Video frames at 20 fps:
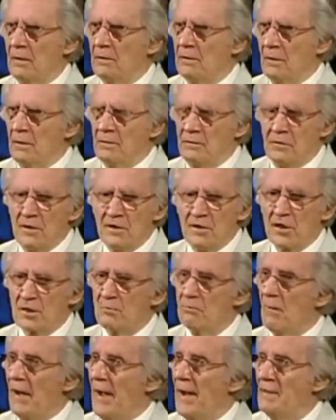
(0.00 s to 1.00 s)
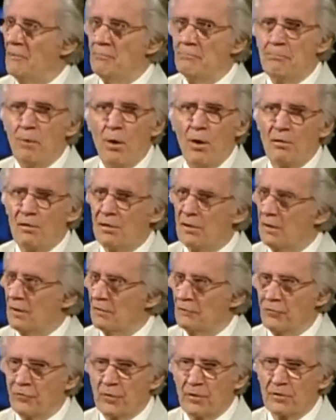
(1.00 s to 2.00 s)
And, and this is mind boggling
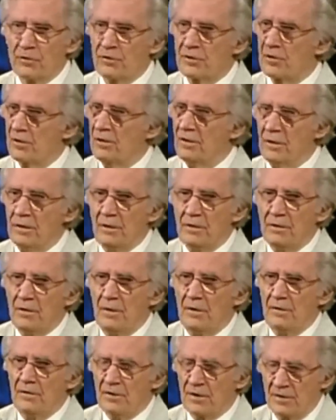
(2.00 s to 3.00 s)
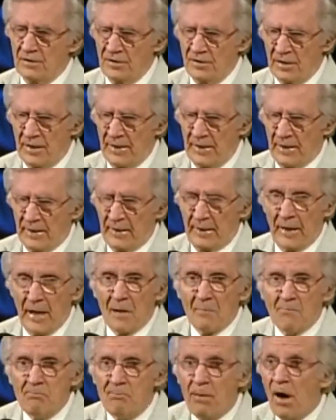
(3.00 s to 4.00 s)
at first. He, he, he says,
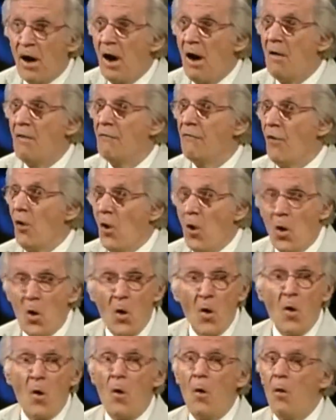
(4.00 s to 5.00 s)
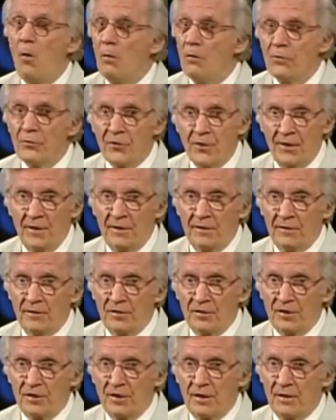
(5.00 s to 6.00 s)
above all
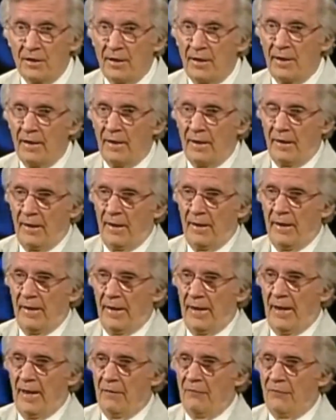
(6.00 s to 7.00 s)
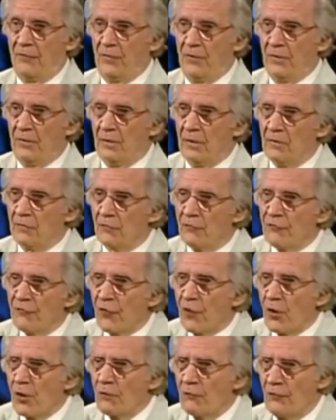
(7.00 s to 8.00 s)
things, have
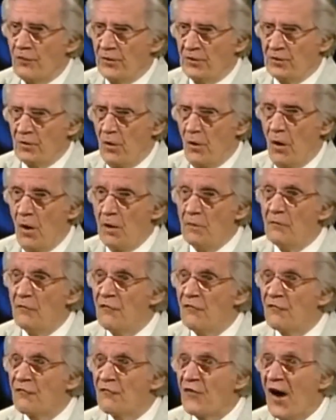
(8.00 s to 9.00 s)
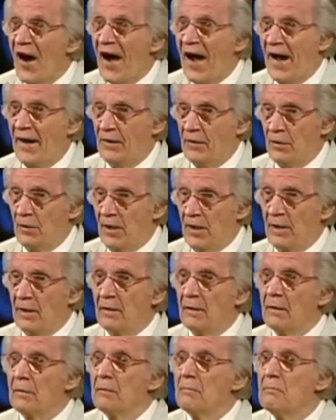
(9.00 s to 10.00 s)
fervent, on fire
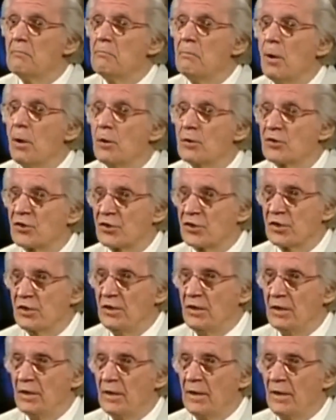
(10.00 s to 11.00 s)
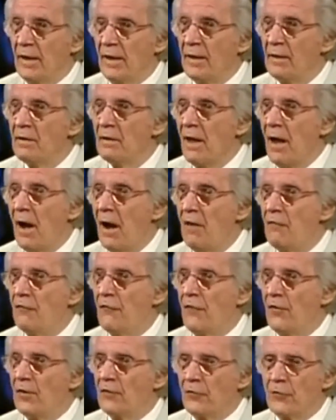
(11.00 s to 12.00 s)
mercy and
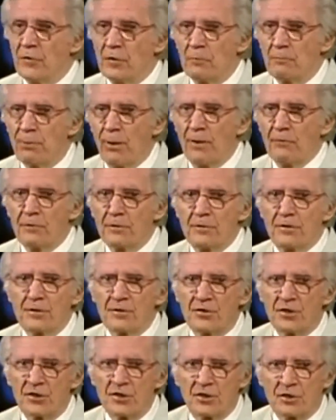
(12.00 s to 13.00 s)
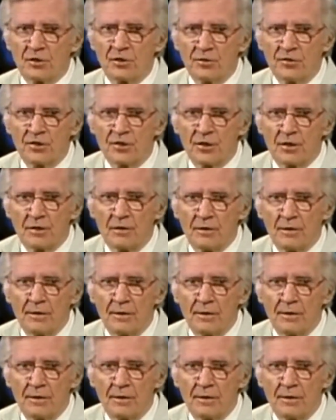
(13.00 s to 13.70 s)
love for your brothers and sisters.